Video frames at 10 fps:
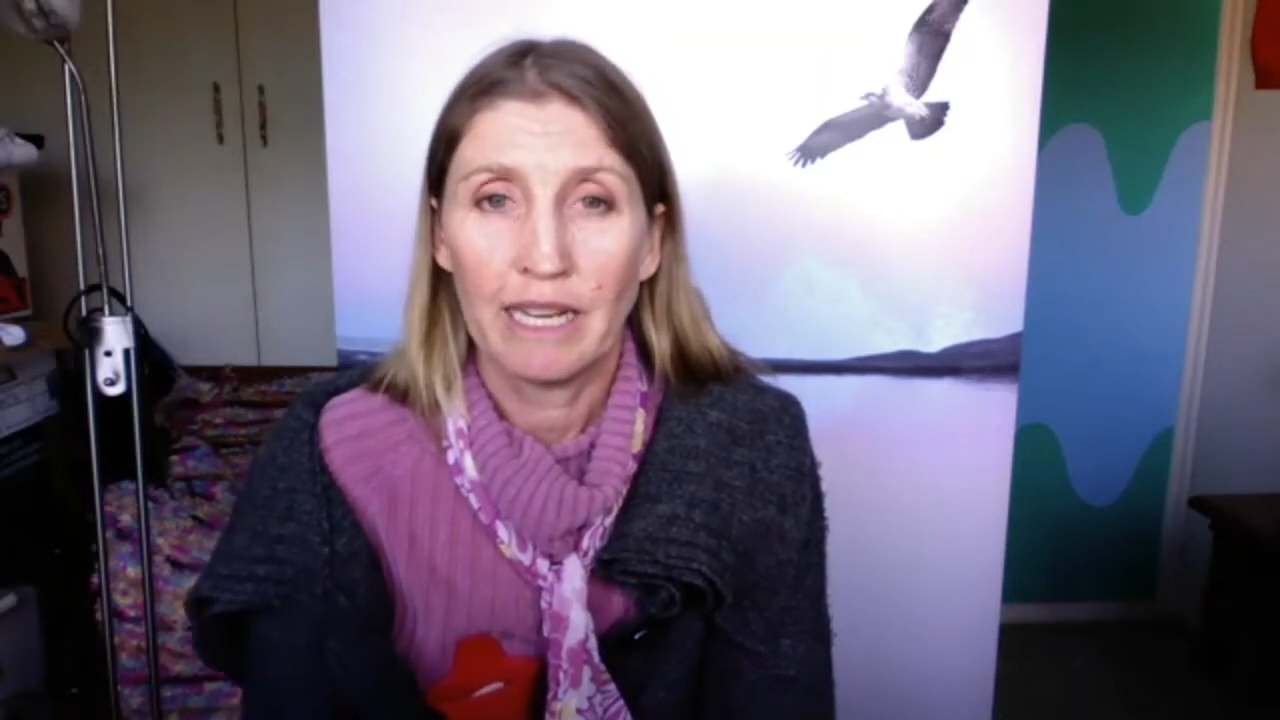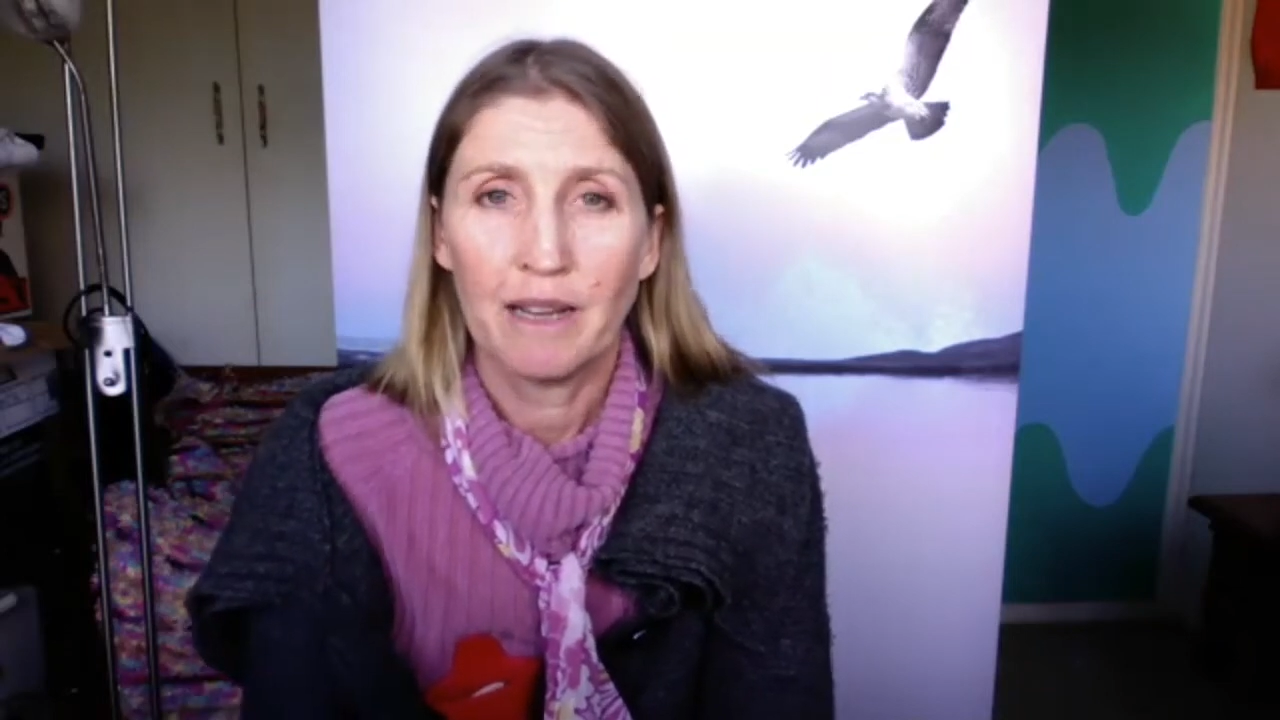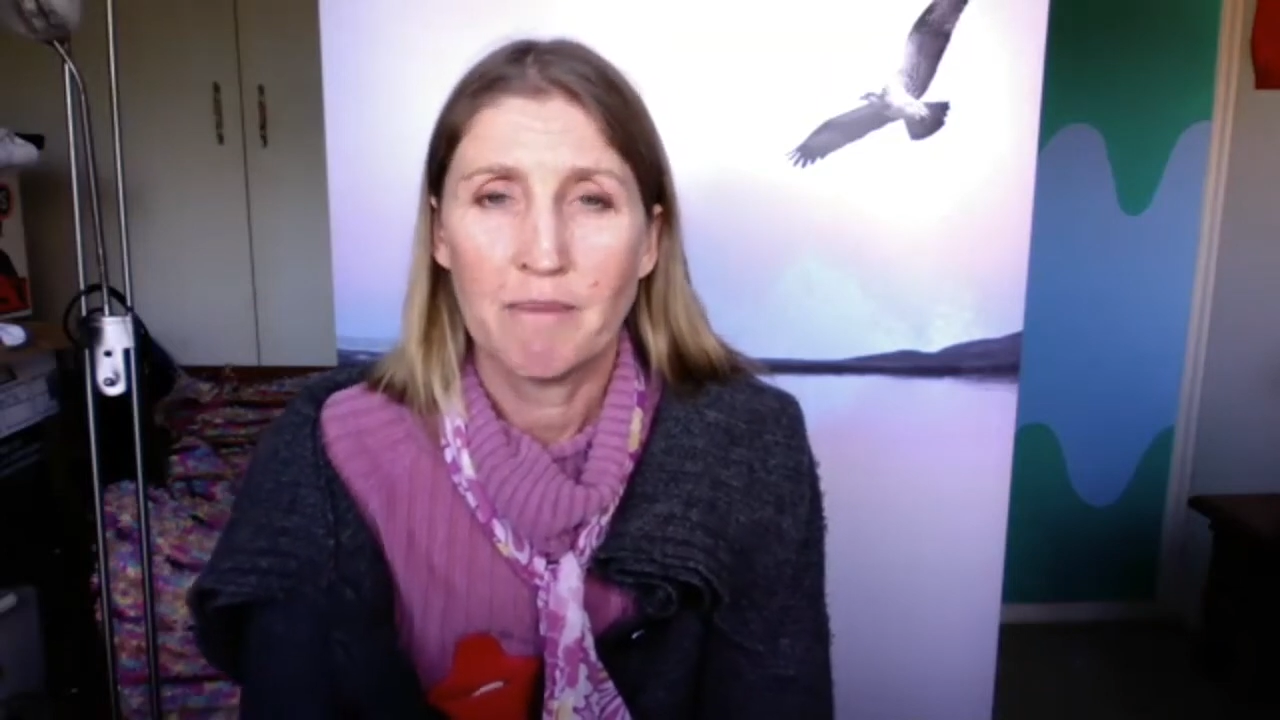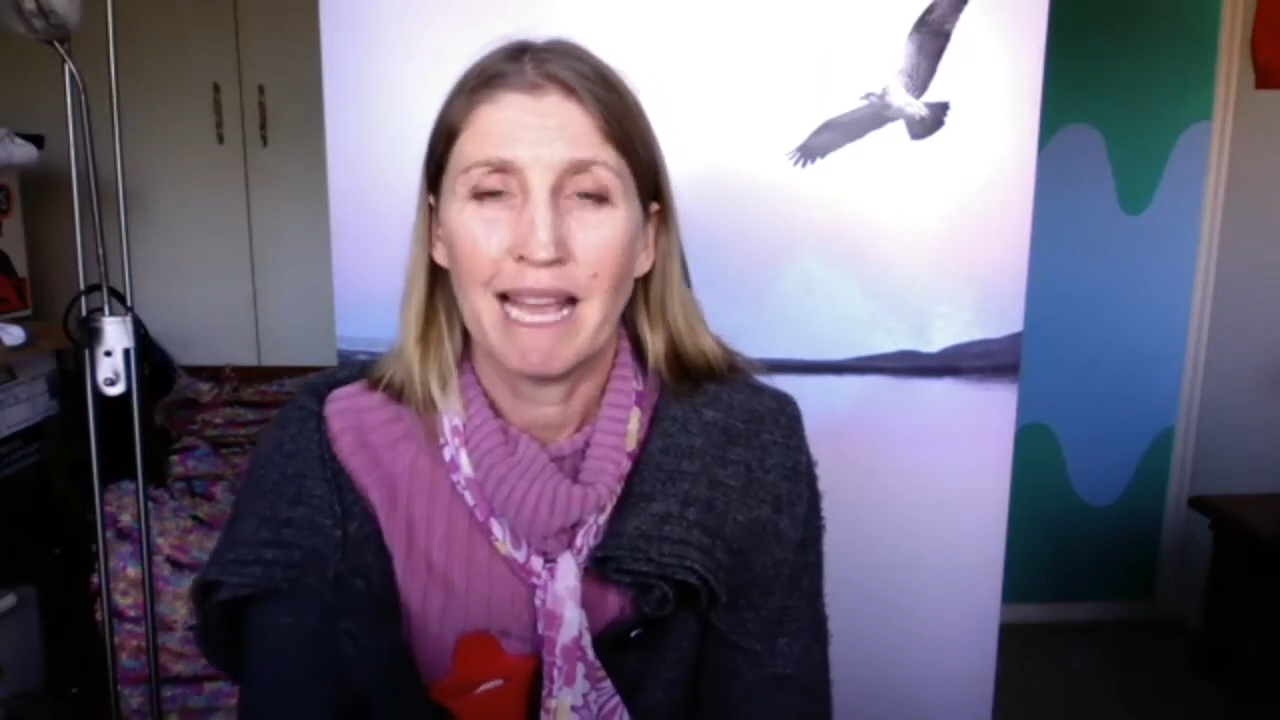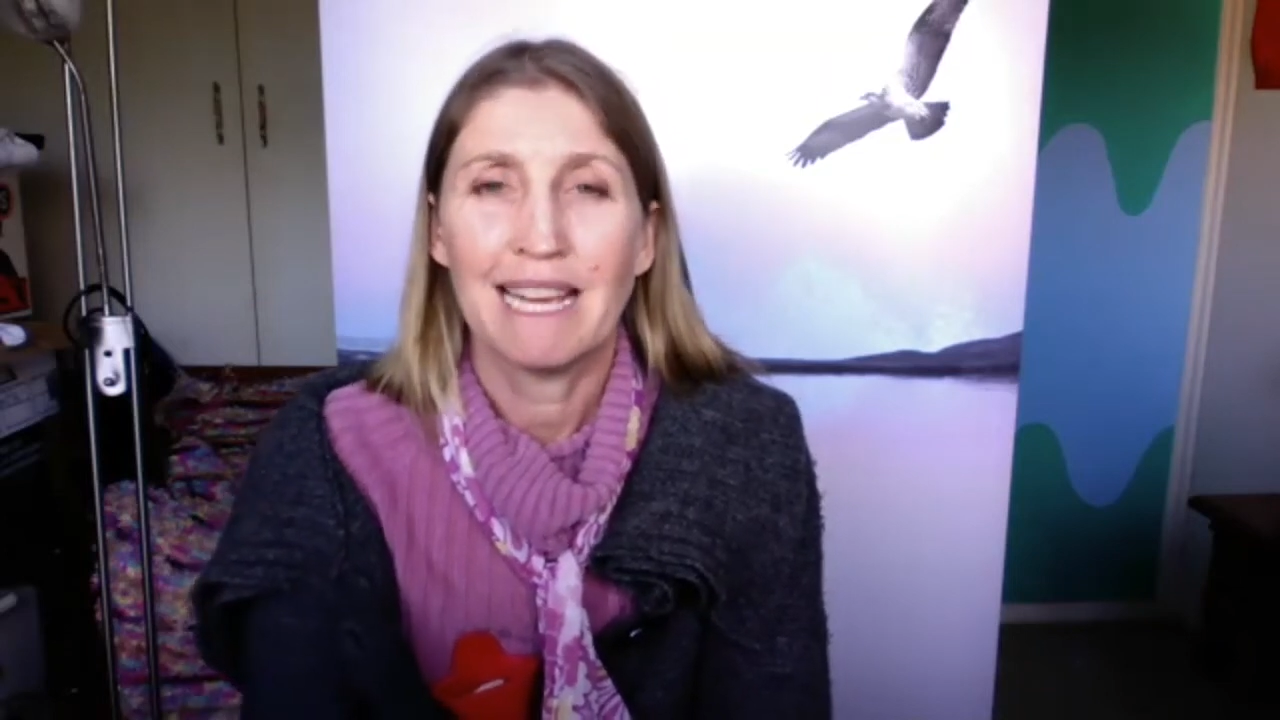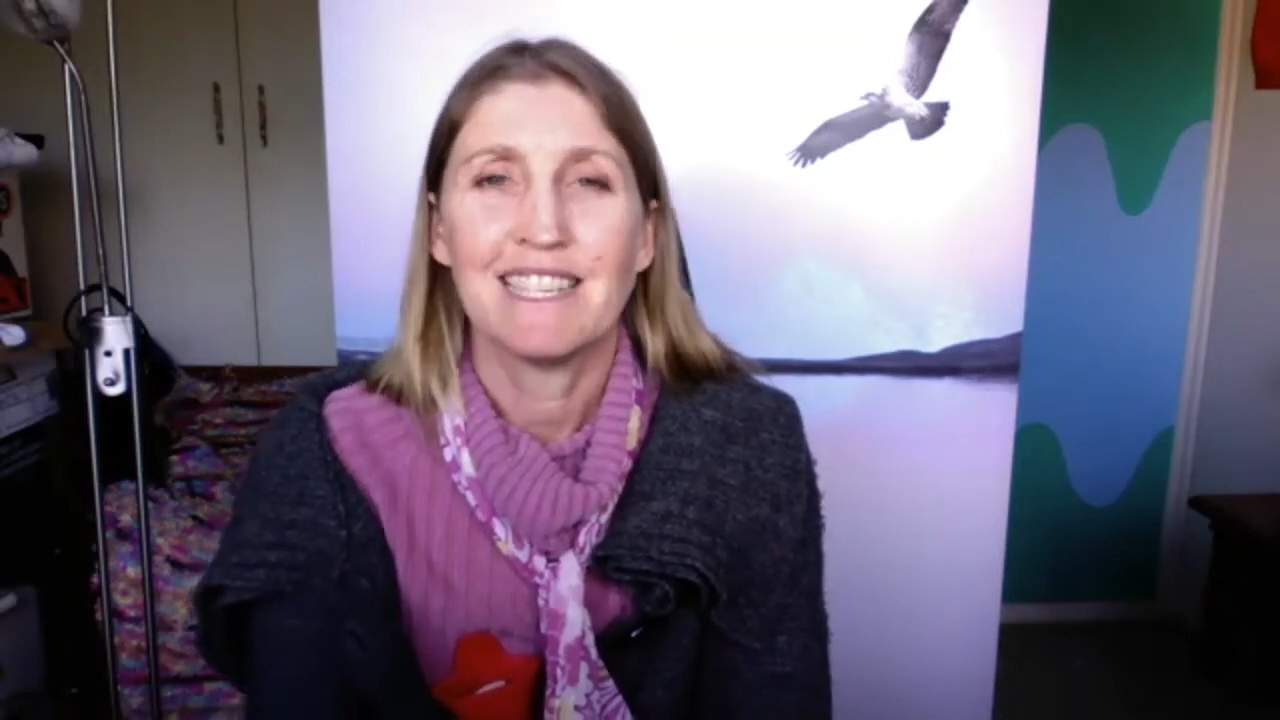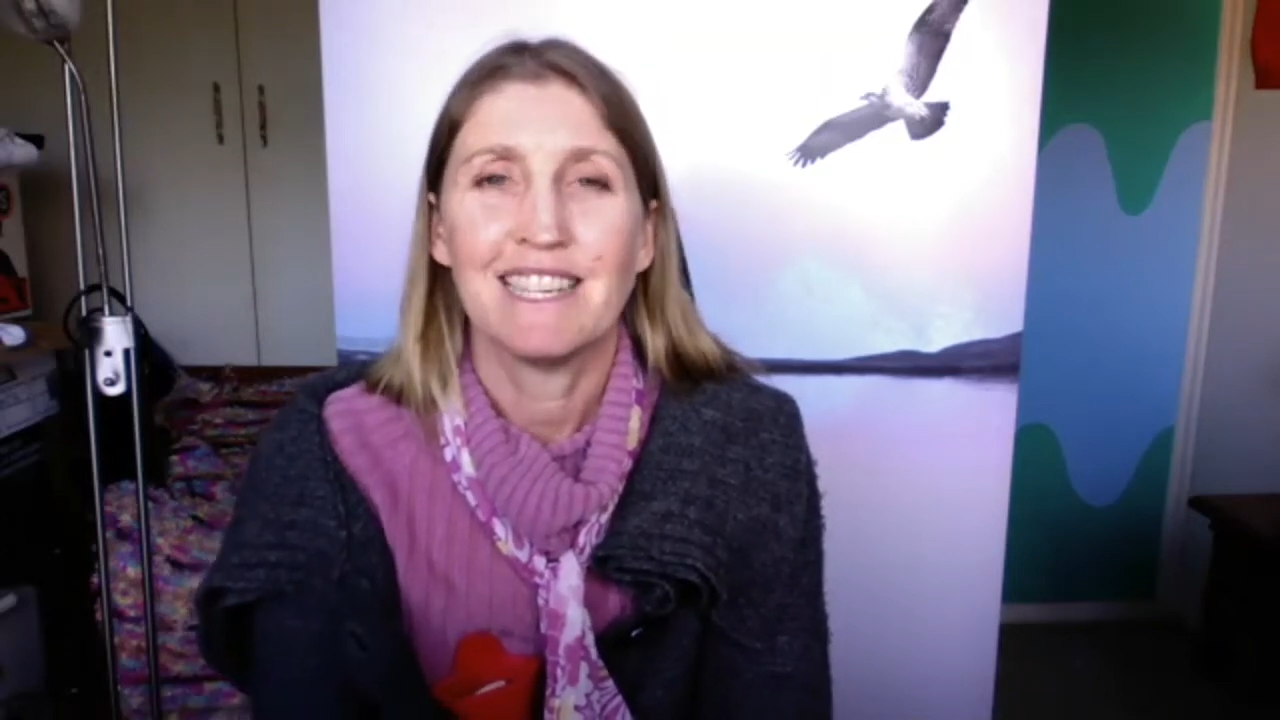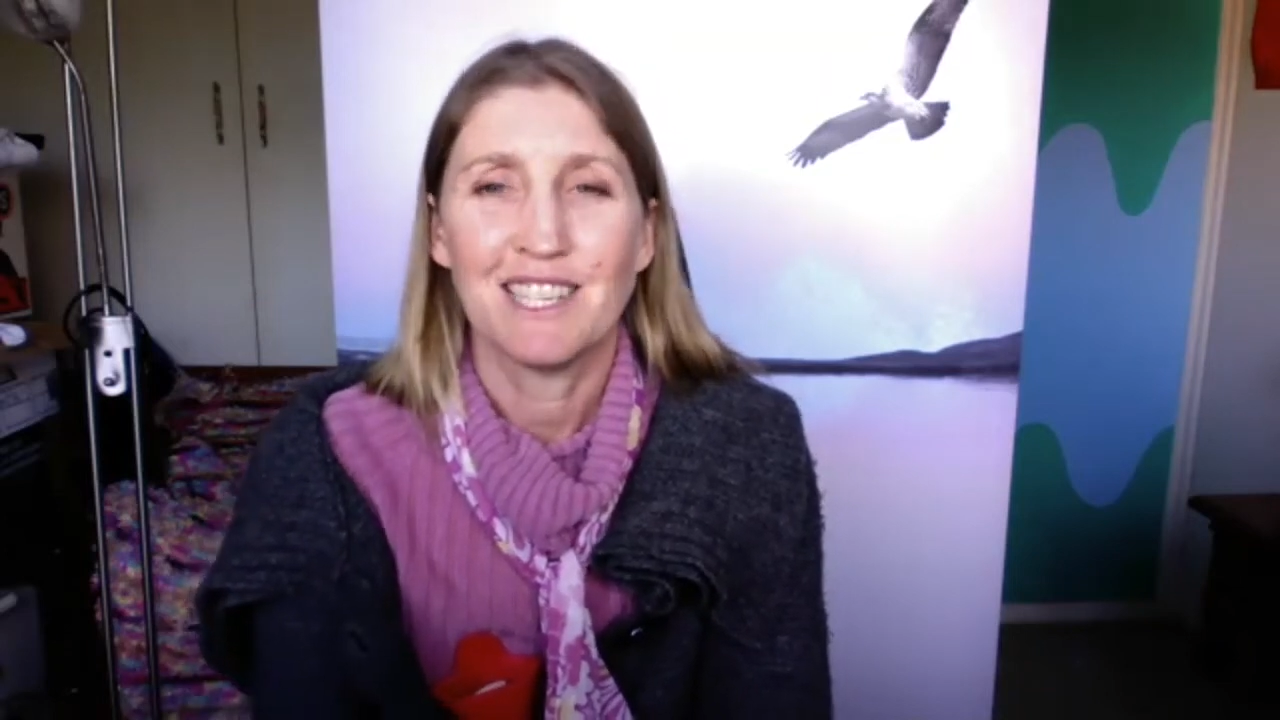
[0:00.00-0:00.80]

amazing